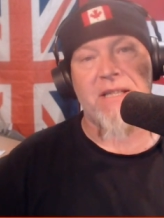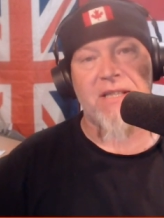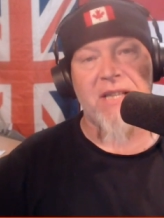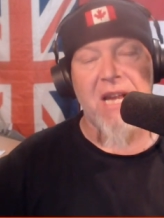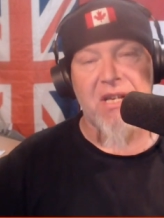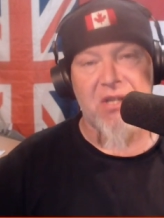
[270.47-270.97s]

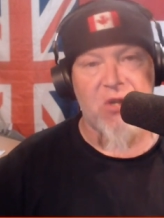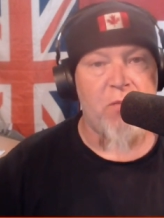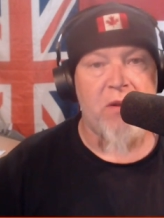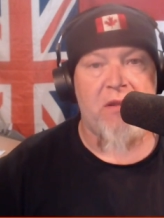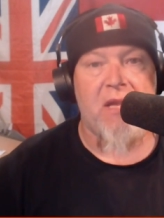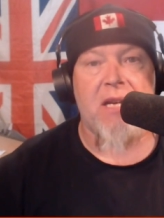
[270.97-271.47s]
say
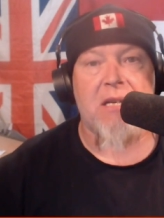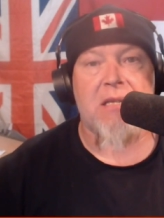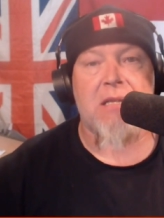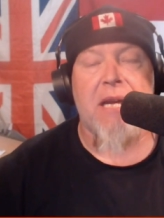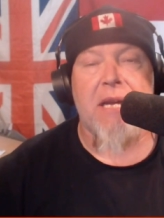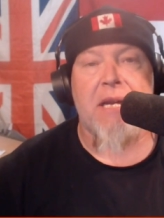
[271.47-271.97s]
stupid
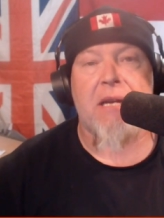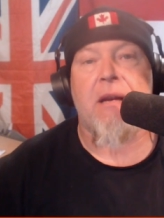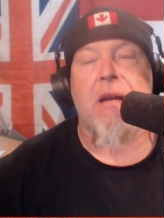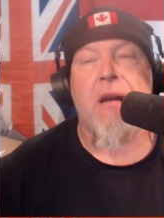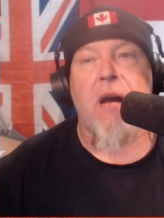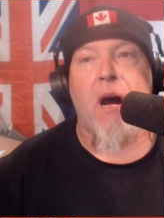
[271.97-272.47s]
things like,
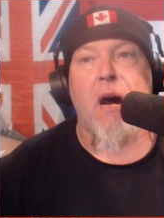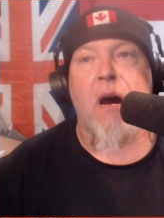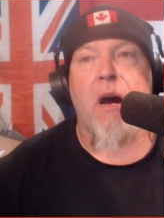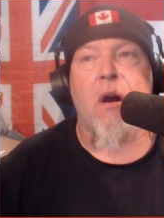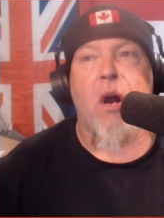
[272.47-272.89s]
uh,